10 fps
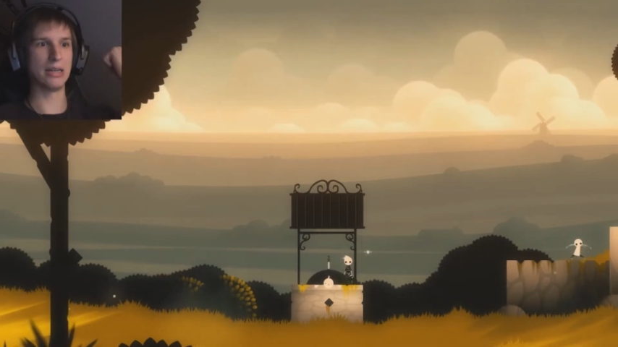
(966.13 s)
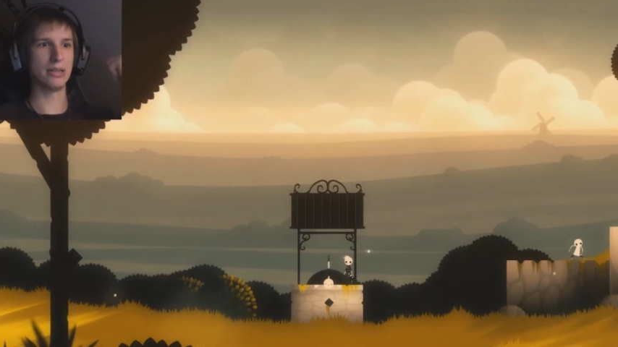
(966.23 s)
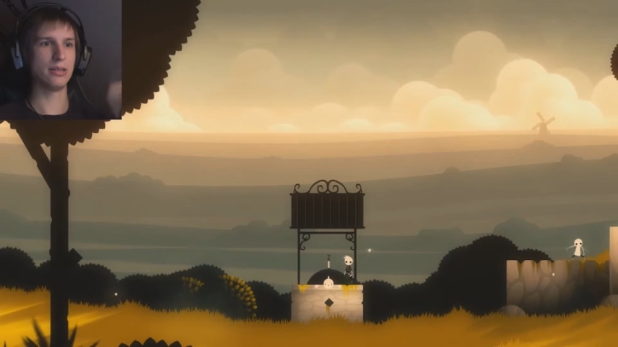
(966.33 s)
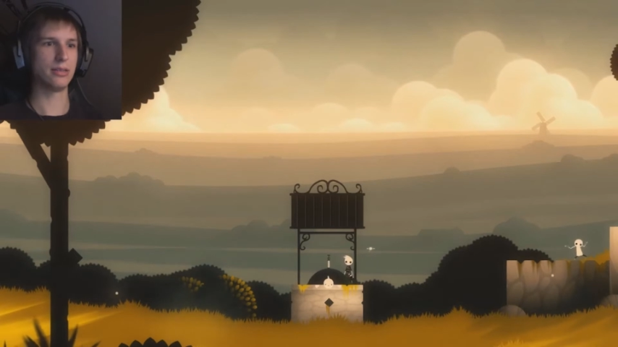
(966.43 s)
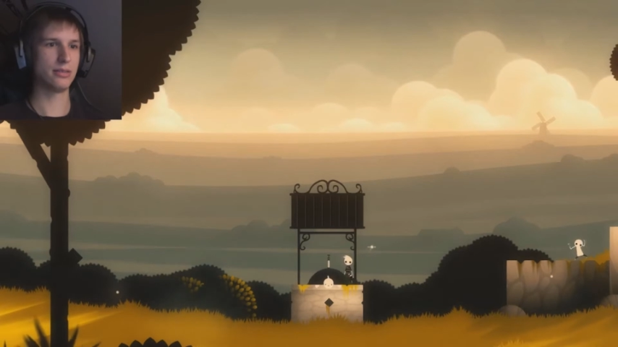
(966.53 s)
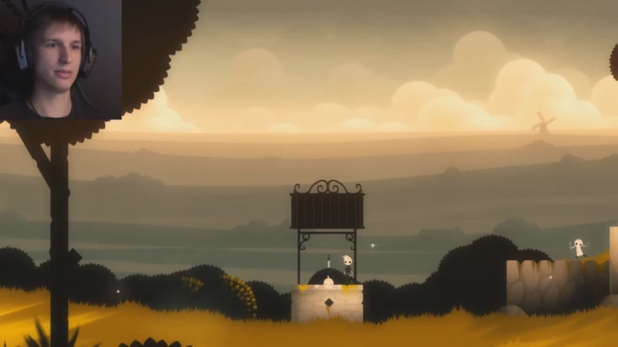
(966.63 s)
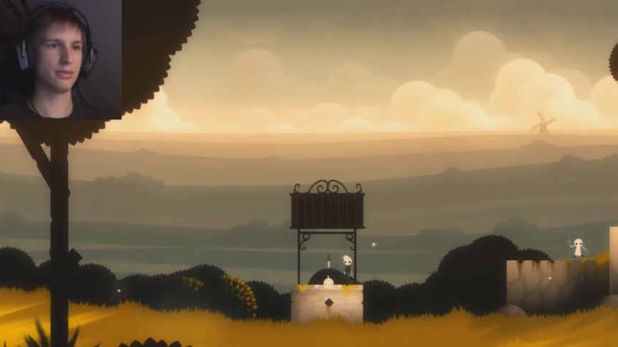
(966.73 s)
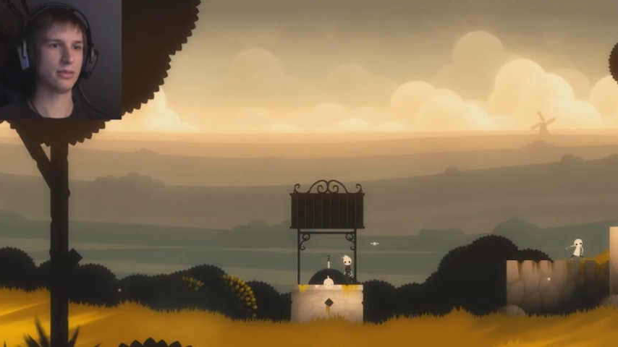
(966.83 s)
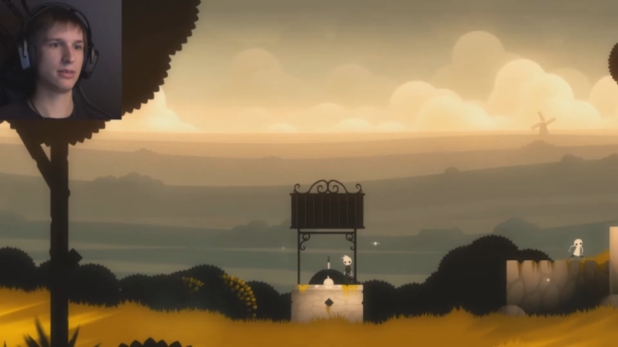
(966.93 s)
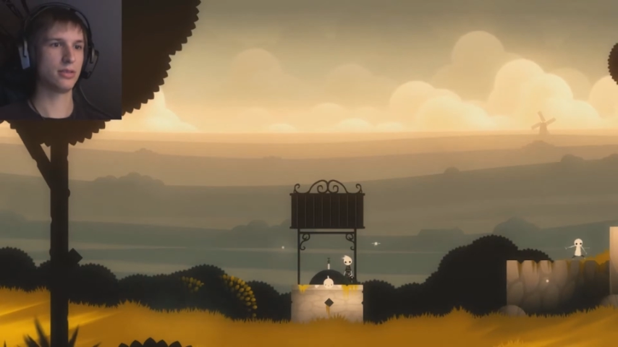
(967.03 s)

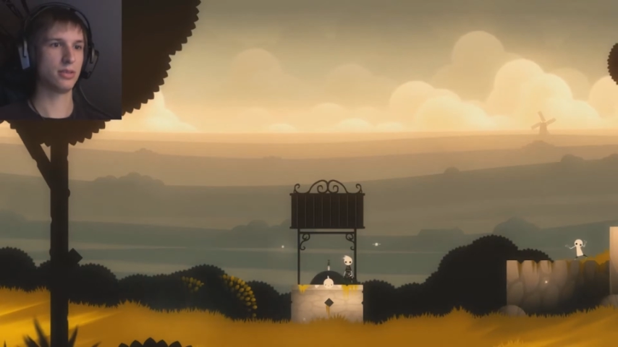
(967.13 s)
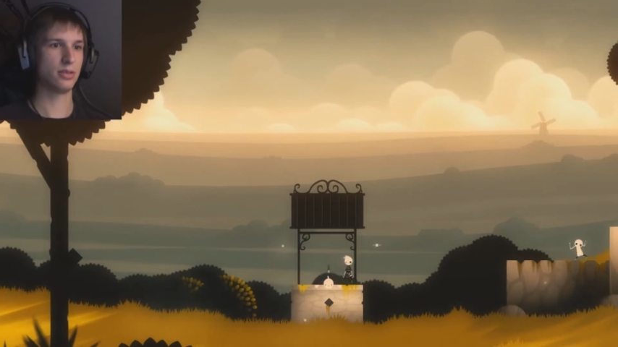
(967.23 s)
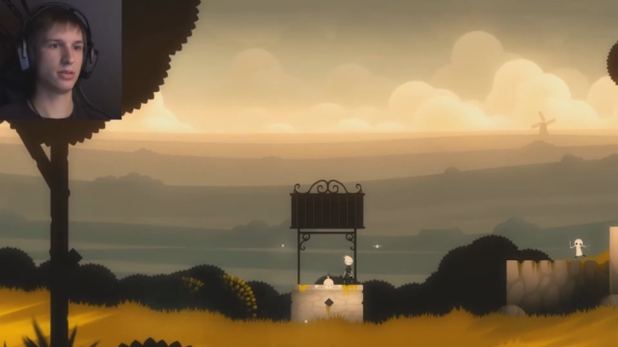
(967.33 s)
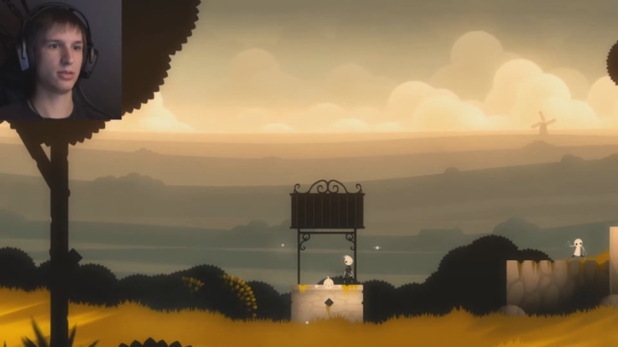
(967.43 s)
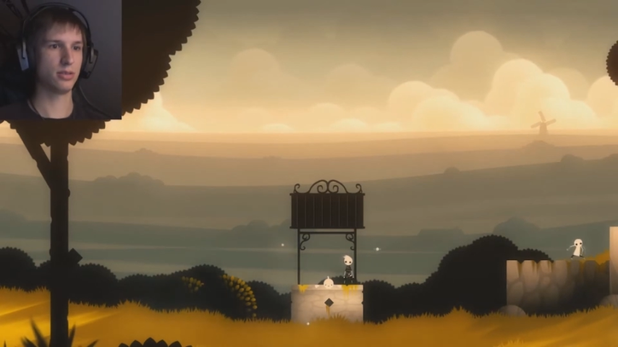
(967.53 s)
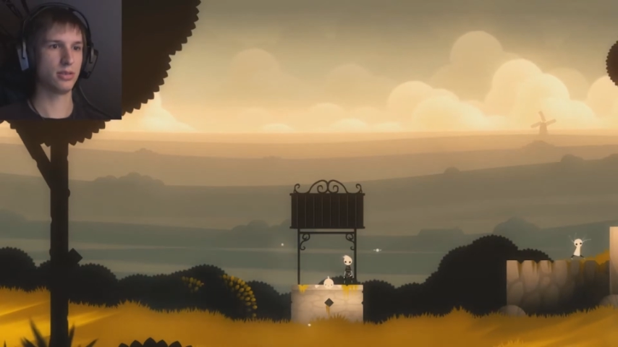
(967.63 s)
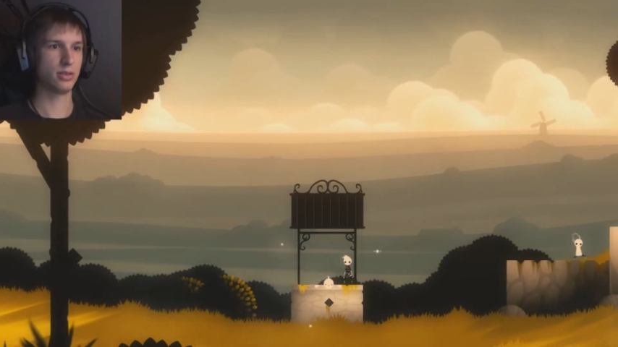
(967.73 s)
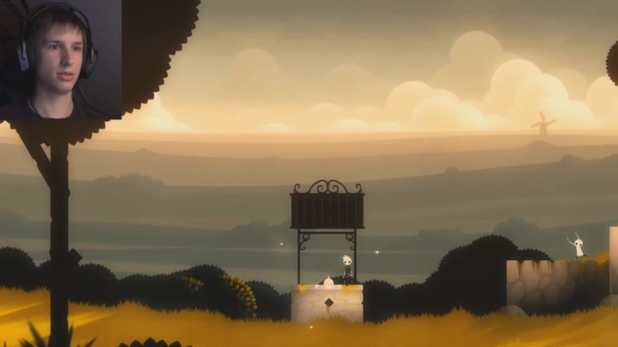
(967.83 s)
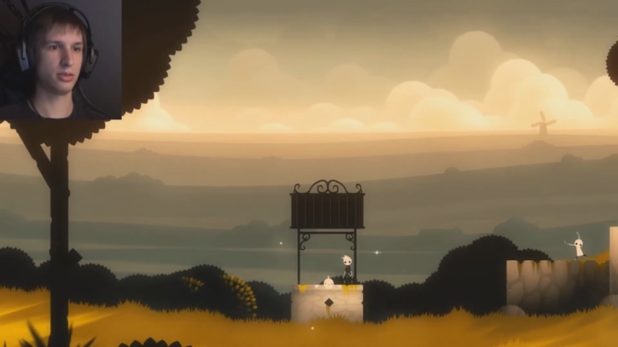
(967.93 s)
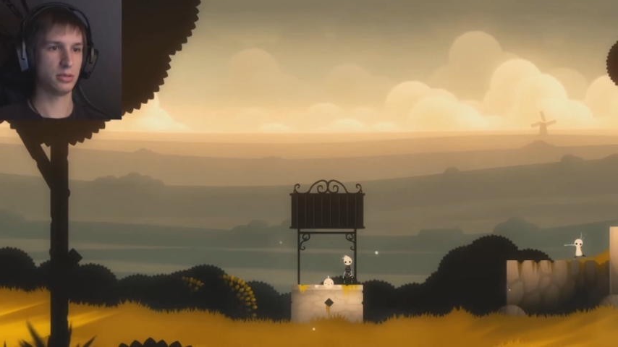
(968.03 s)

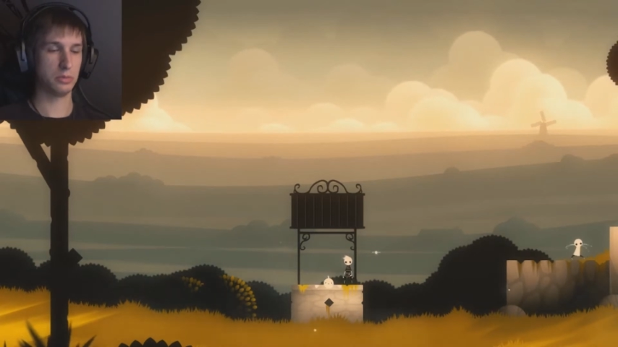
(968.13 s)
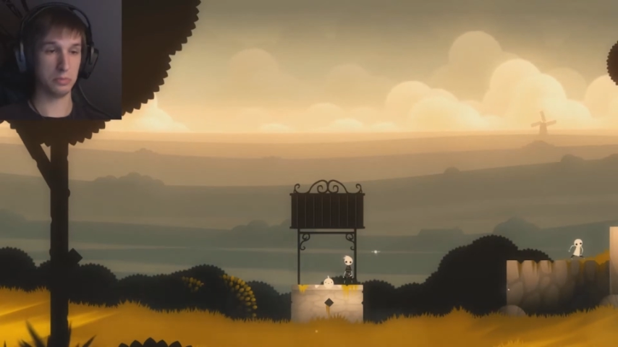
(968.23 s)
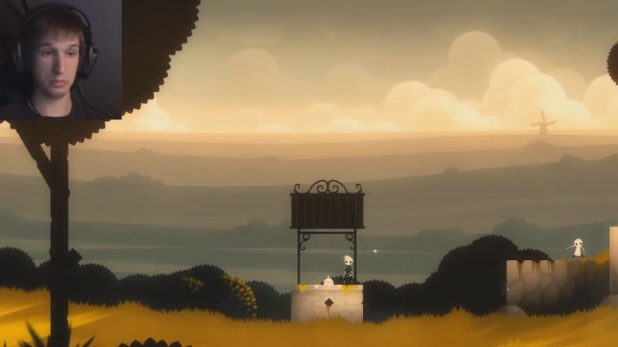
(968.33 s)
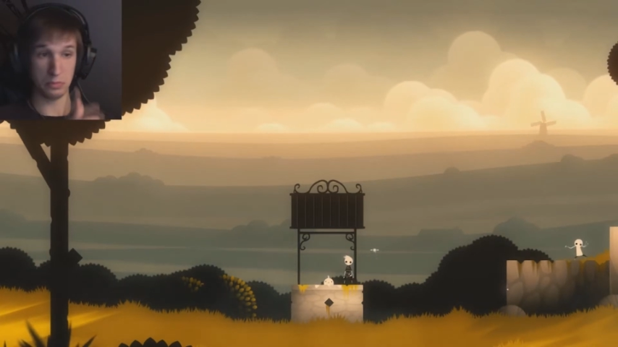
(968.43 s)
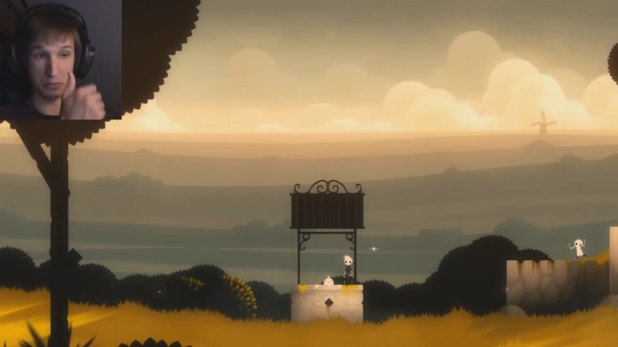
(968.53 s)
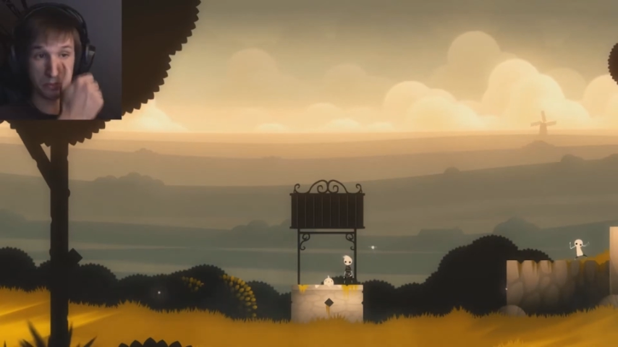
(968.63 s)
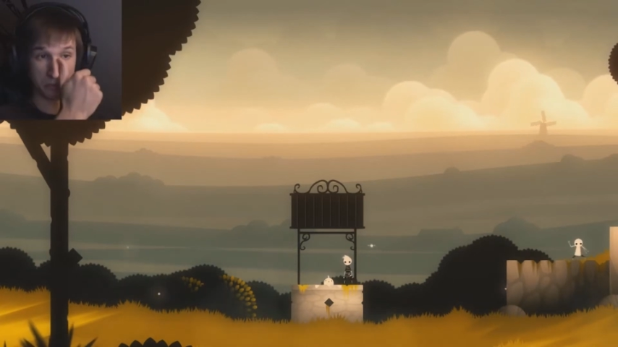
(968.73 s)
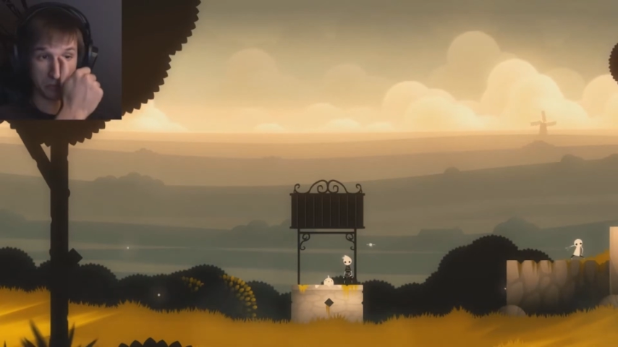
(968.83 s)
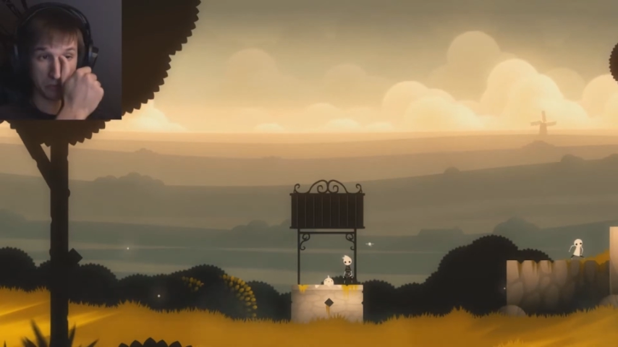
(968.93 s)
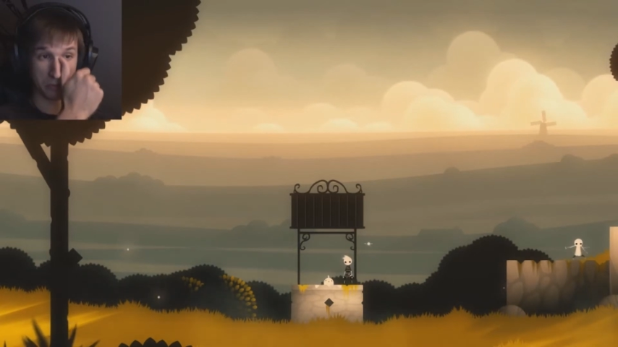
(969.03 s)

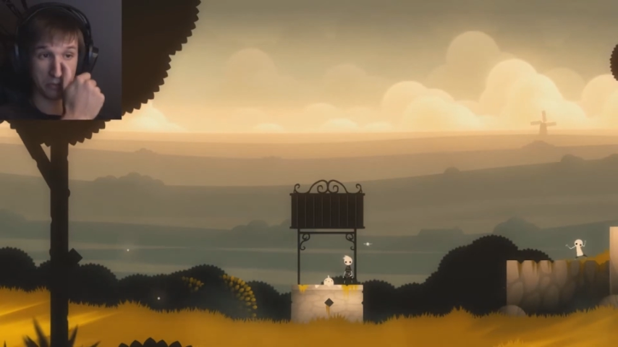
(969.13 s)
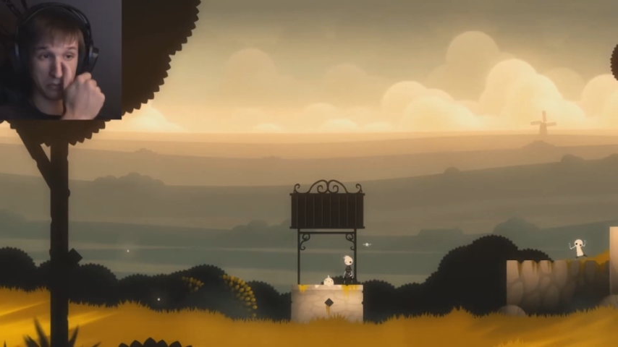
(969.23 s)
(no one is talking)